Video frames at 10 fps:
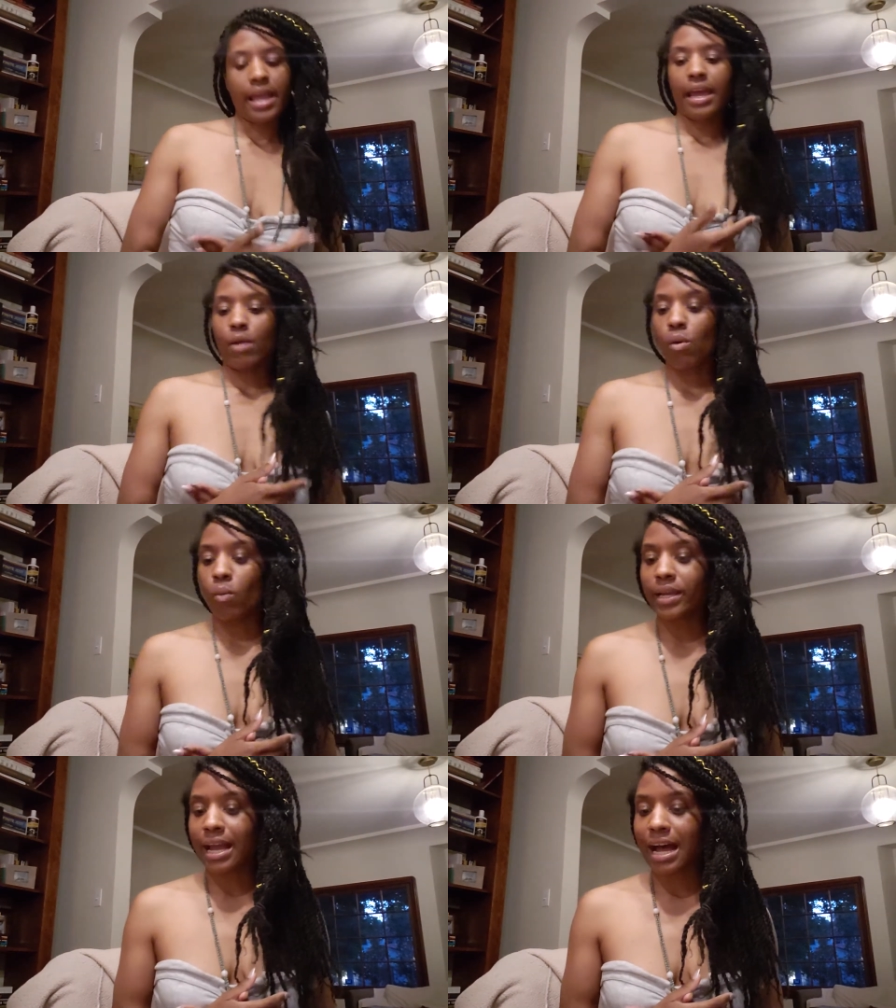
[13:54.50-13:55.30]
And what
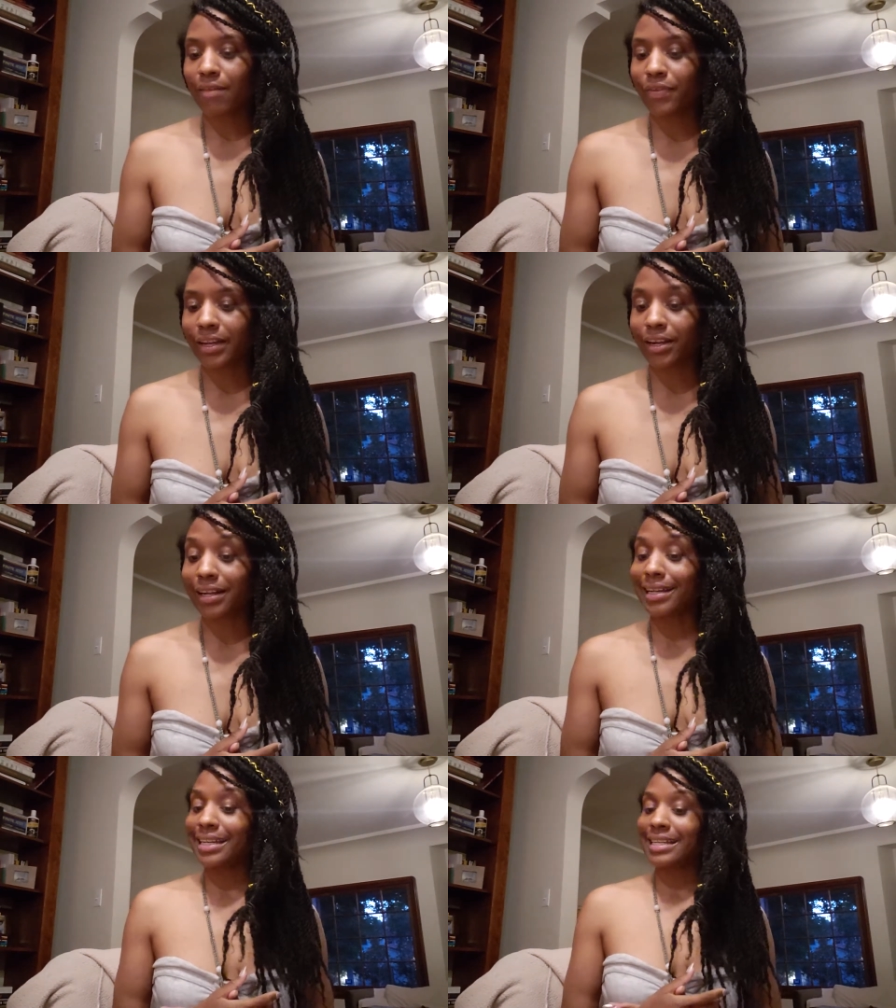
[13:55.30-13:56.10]
we have
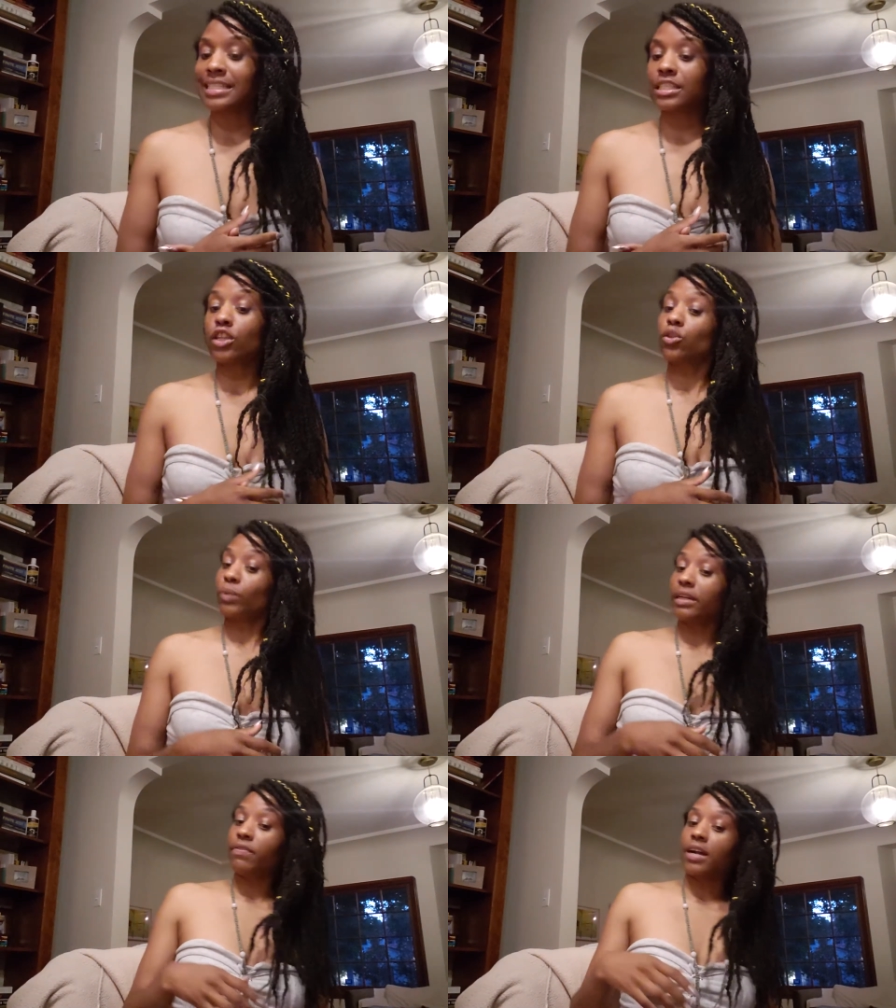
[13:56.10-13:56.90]
here is the
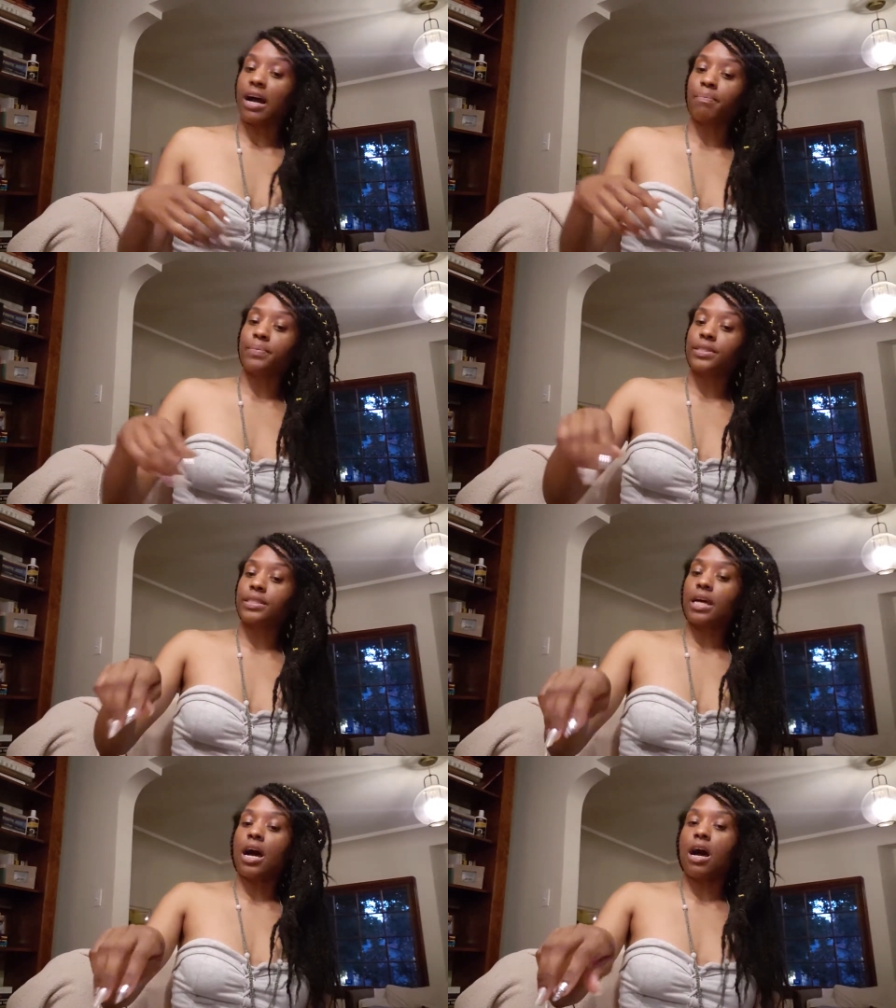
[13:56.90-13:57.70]
3 of
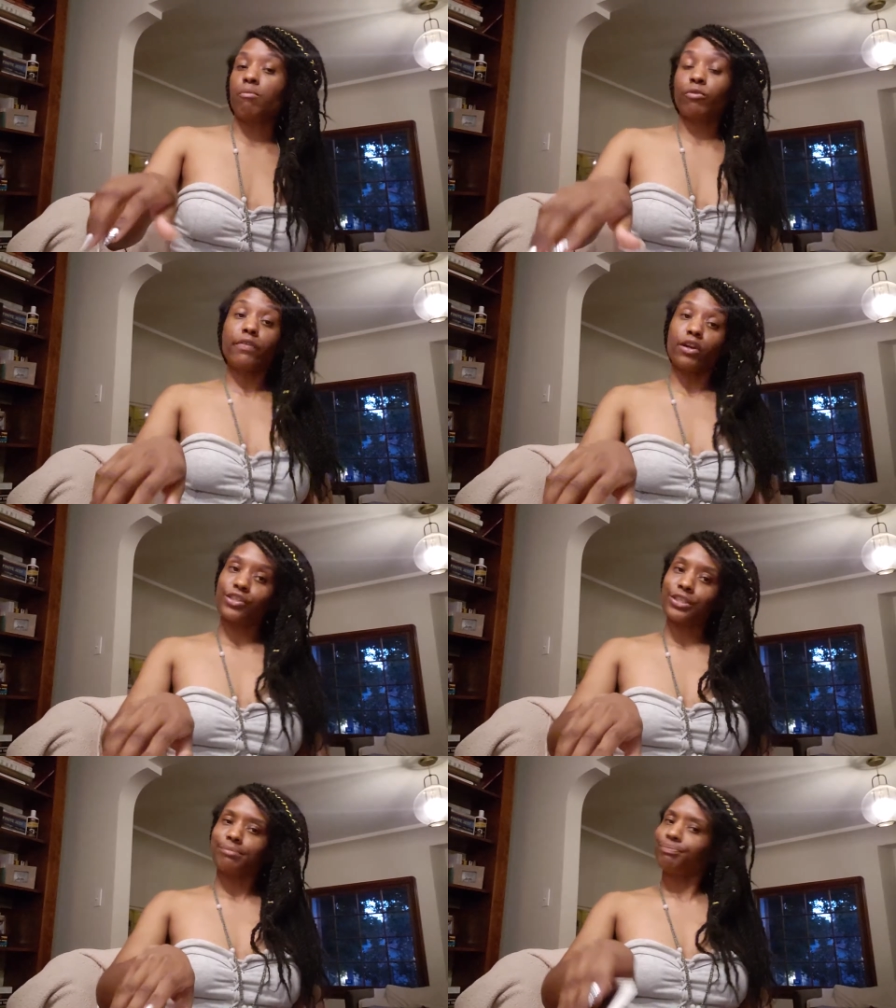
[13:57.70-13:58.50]
Cups
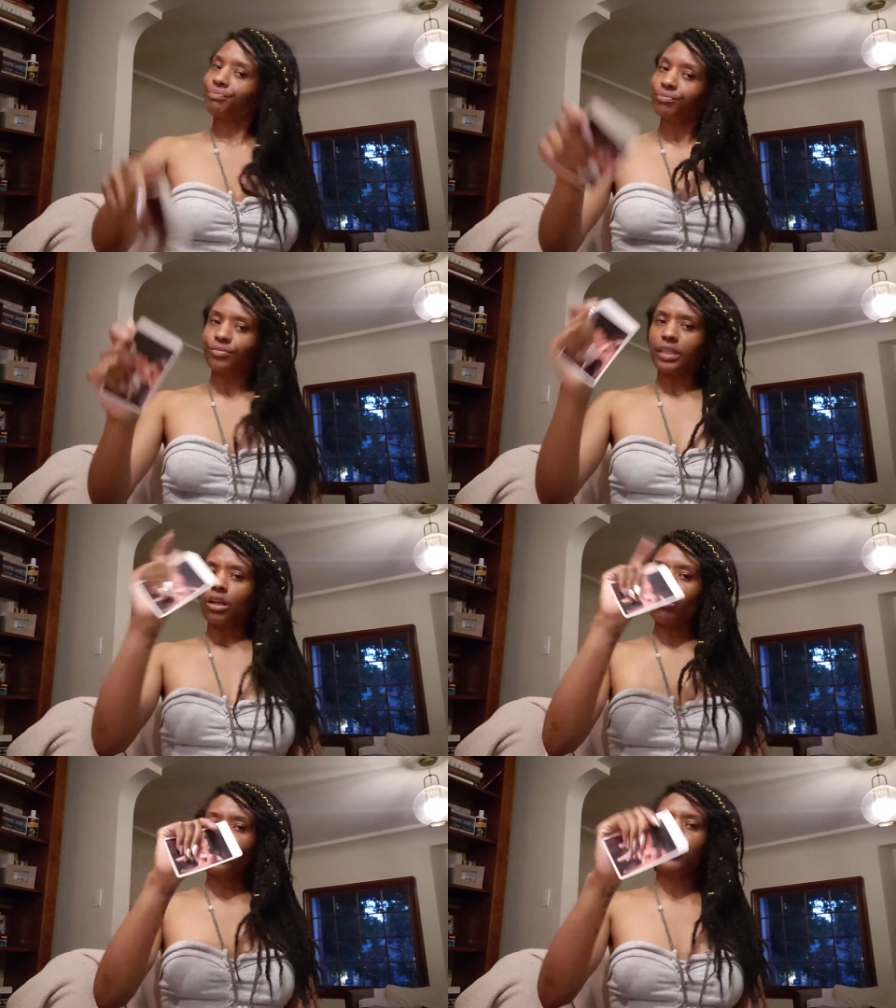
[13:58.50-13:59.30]
reversed.
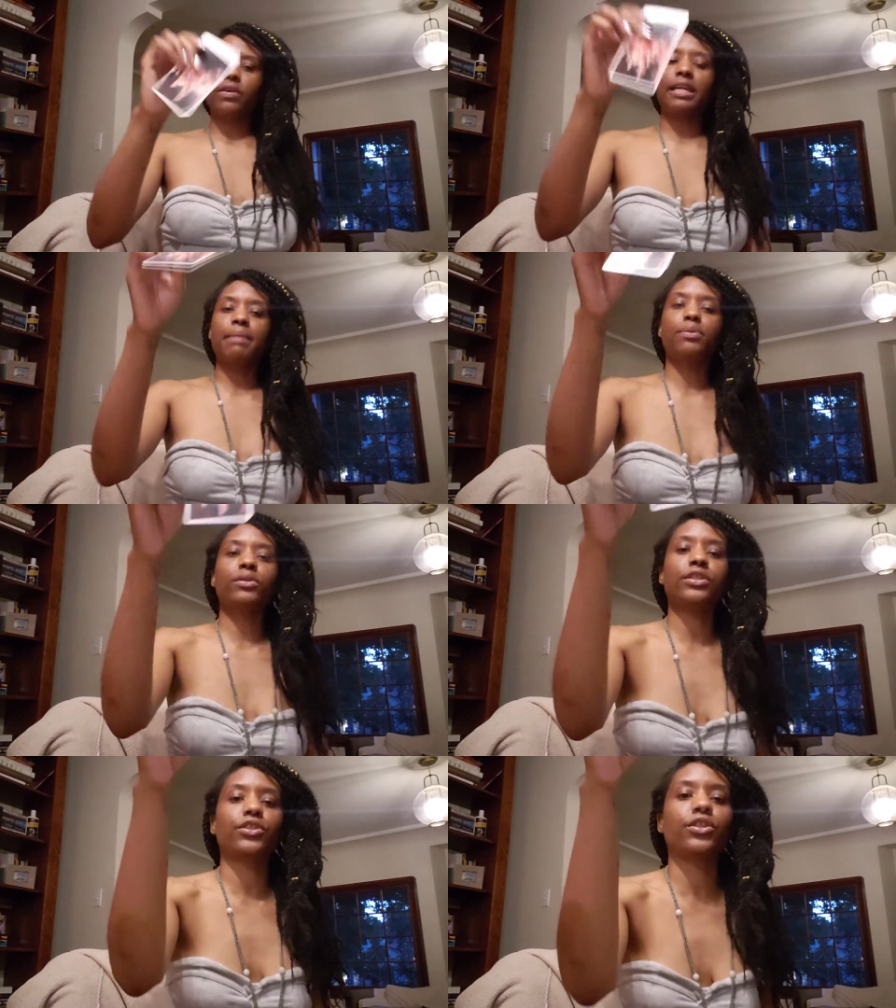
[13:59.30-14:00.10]
Which is funny, I
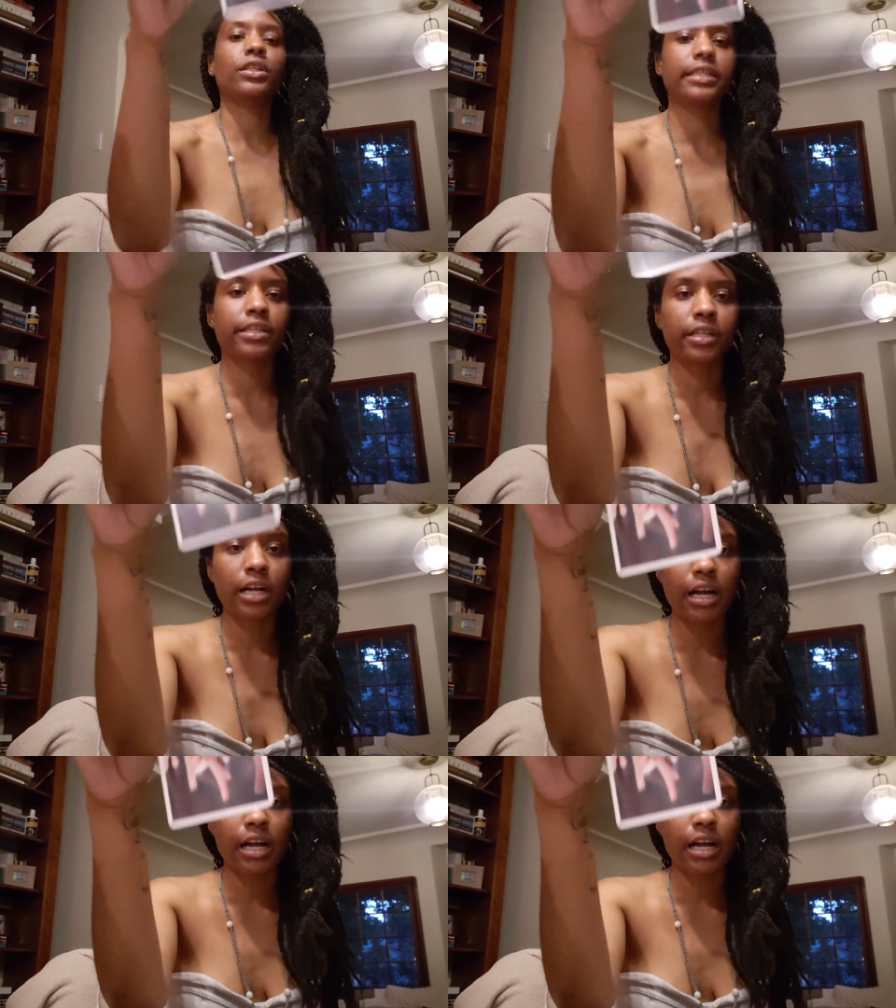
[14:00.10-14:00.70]
pulled this earlier